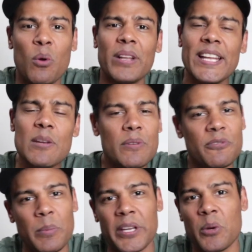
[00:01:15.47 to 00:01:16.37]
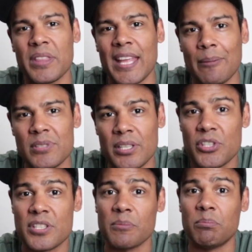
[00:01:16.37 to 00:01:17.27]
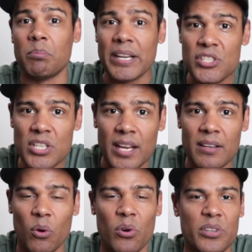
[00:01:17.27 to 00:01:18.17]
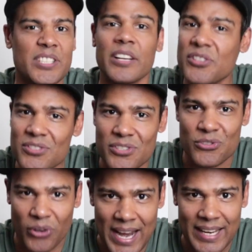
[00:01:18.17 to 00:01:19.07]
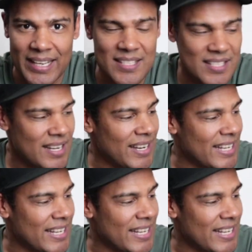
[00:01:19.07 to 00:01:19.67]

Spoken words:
Well, anyone familiar with games such as Munchkin or Dungeons and Dragons,